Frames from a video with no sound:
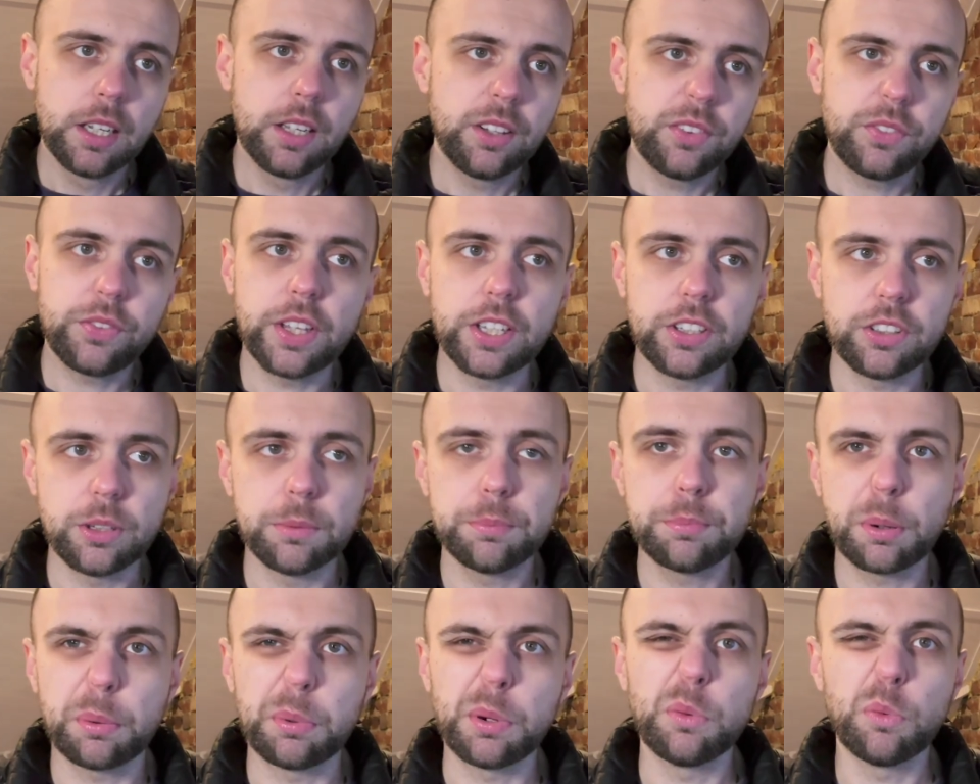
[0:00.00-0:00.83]
then you
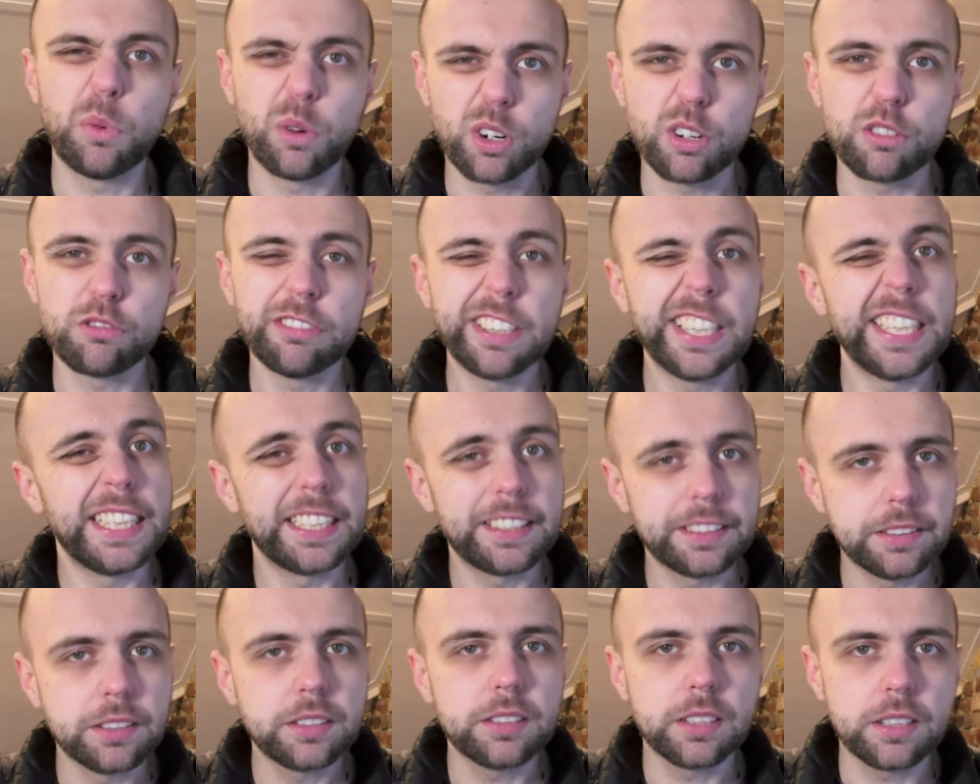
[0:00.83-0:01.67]
probably want to really
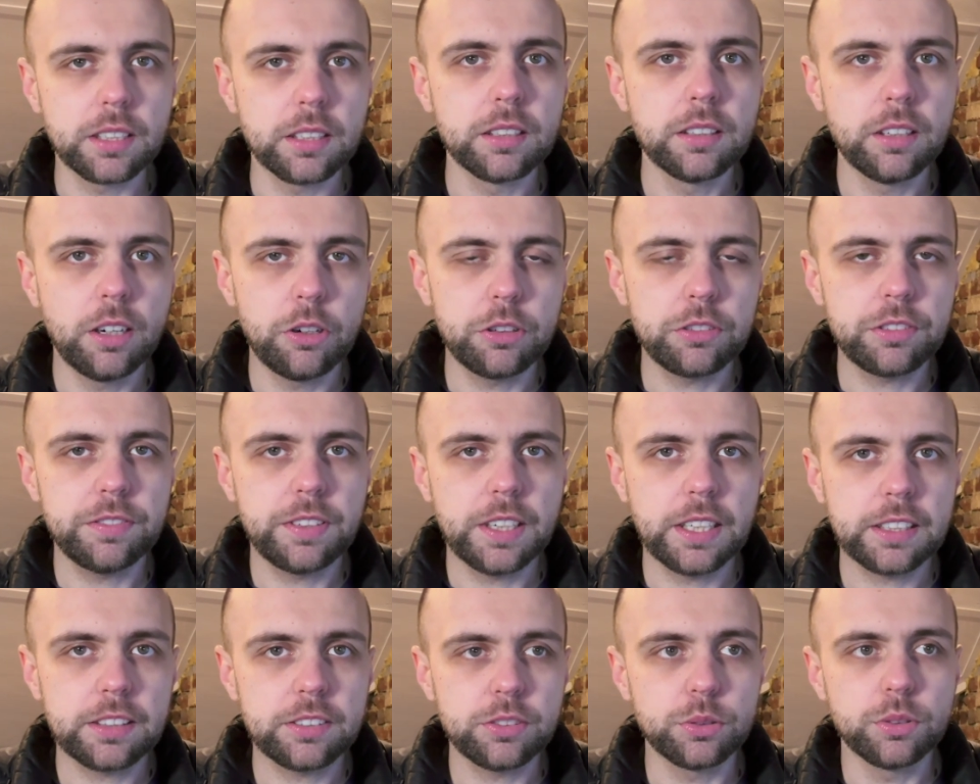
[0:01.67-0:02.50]
consider
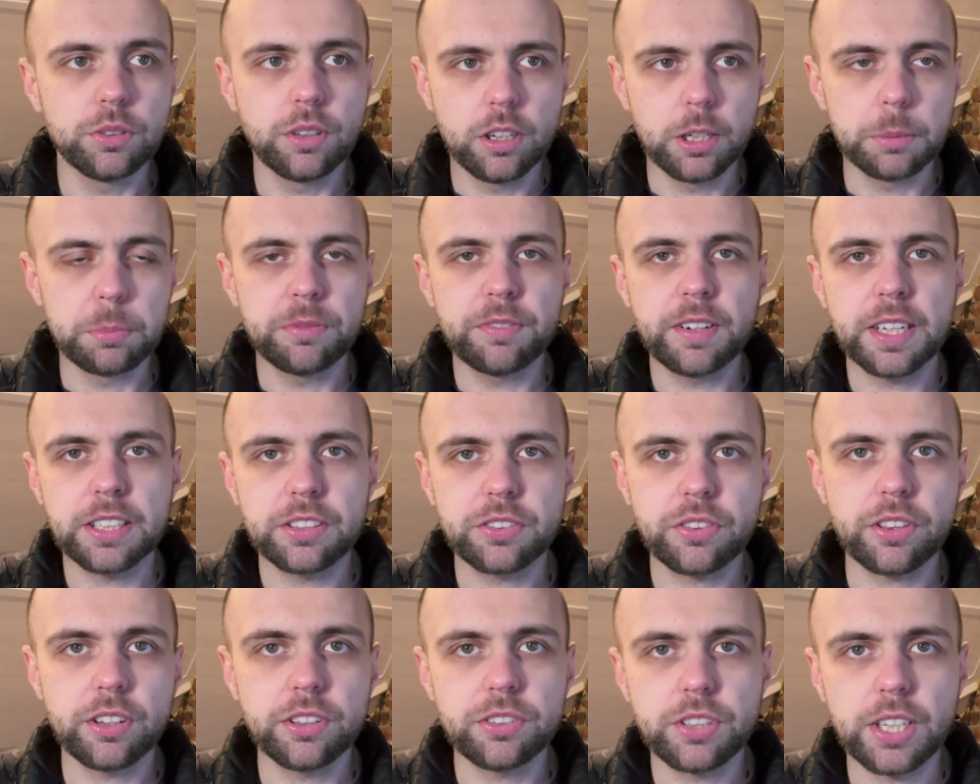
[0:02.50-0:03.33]
Ultraflex or Hyperflex
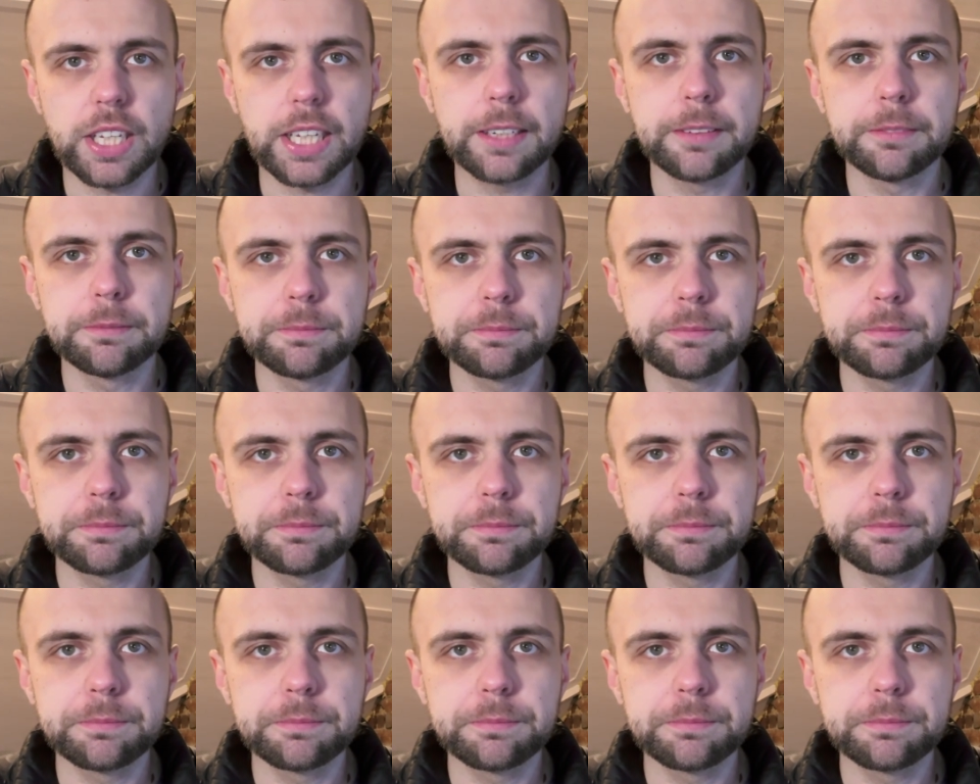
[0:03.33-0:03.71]
13.